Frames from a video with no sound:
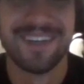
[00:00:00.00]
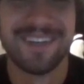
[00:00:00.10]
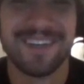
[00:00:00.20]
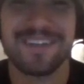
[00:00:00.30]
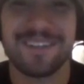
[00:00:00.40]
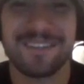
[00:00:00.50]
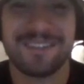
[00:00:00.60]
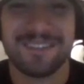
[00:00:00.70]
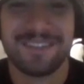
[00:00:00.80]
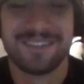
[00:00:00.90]

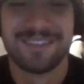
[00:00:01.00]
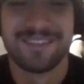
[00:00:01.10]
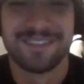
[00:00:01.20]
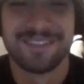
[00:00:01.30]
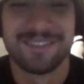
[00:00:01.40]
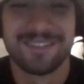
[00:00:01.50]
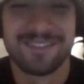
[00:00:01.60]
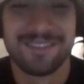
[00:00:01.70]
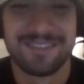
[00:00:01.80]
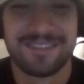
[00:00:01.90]

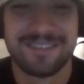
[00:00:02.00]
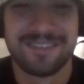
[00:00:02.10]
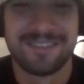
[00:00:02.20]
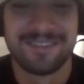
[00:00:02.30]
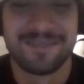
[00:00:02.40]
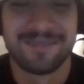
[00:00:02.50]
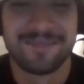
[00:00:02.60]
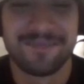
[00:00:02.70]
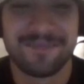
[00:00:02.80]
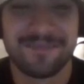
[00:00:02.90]

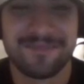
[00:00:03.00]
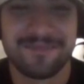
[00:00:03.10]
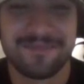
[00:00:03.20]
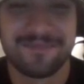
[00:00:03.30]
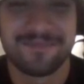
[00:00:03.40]
[no speech]